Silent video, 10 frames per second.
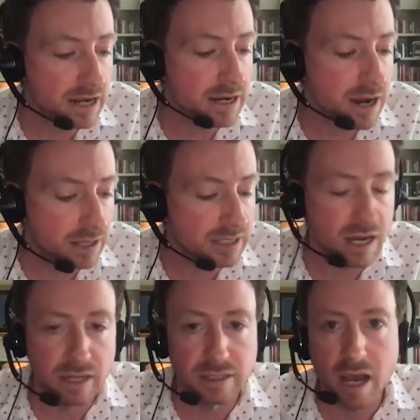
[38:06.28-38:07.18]

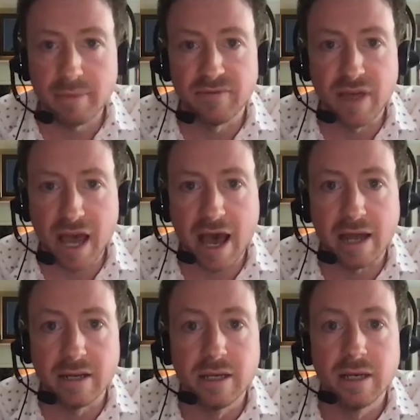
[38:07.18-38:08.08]
on top of that,
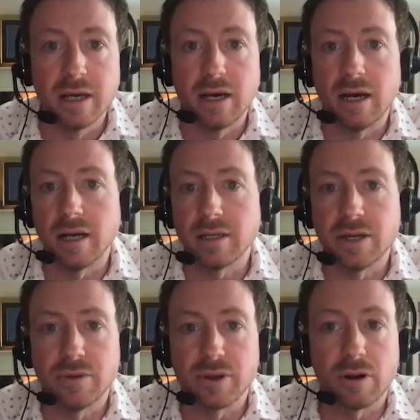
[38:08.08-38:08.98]

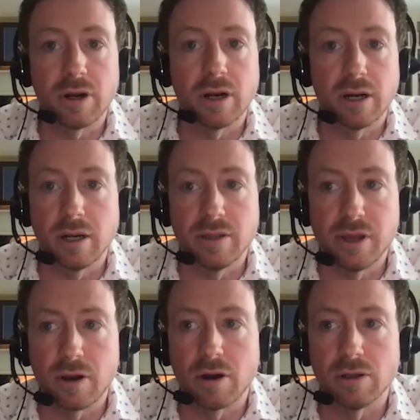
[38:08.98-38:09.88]
there
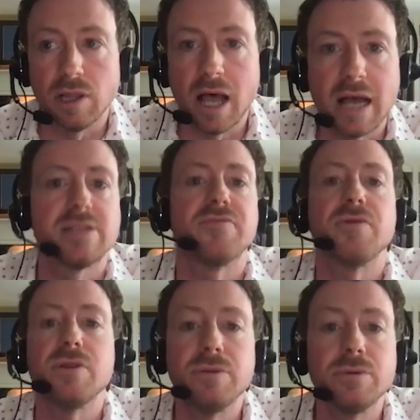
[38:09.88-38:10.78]
are lots of
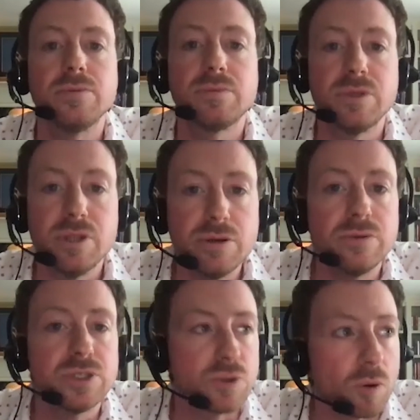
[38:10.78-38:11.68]
new
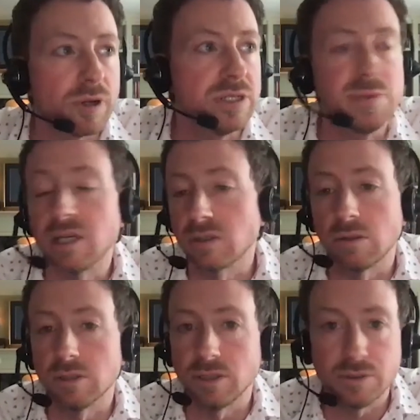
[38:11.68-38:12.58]
stories being
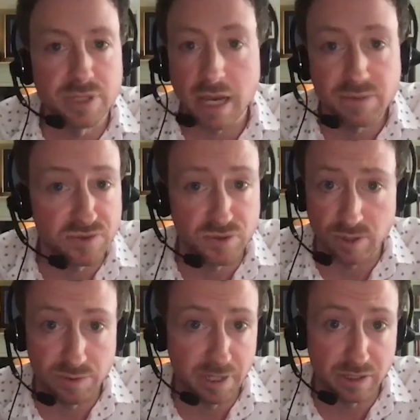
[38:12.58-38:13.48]
told, and new types of
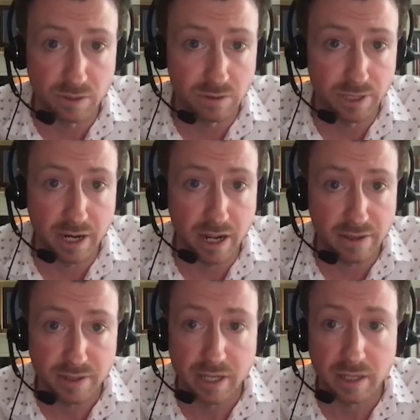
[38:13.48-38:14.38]
stories being told, that I
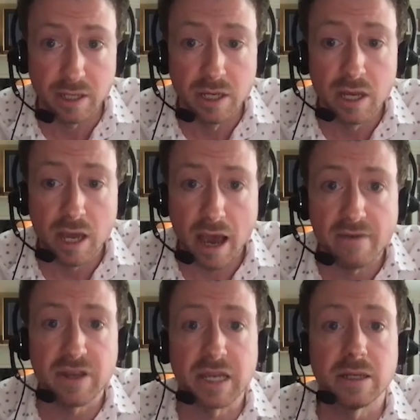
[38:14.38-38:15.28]
think
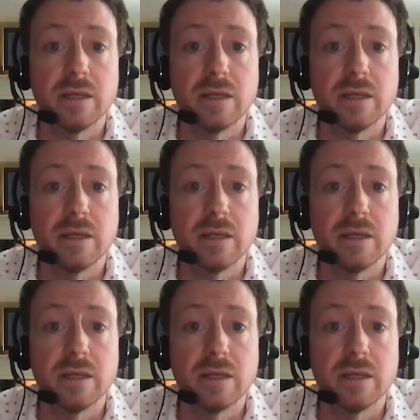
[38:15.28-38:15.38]
having